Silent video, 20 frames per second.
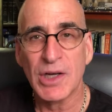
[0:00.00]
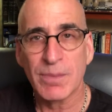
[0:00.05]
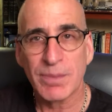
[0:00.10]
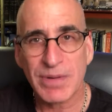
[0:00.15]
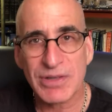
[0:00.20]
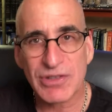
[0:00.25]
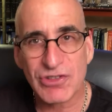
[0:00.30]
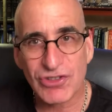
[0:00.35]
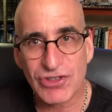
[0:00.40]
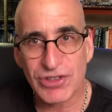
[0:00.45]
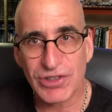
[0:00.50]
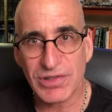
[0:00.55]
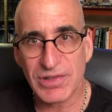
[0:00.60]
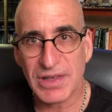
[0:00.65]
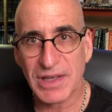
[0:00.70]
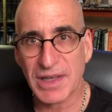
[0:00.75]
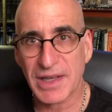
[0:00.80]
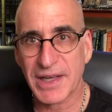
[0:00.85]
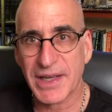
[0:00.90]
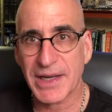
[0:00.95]
But
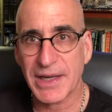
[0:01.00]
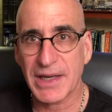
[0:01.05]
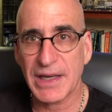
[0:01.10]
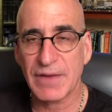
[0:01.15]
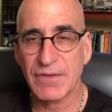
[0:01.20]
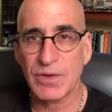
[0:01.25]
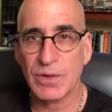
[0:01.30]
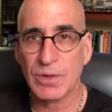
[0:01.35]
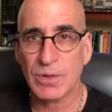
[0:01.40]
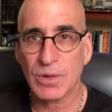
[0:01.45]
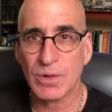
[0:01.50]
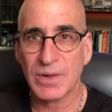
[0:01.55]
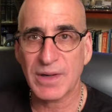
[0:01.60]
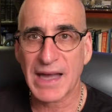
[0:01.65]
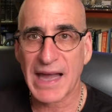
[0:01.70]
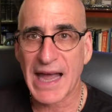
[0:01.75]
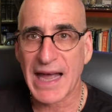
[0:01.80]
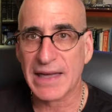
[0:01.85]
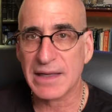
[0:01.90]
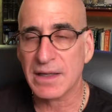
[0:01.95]
certainly, if you
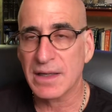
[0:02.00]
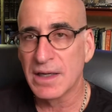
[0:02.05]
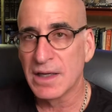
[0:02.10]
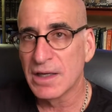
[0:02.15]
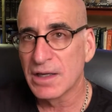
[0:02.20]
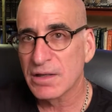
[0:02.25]
look at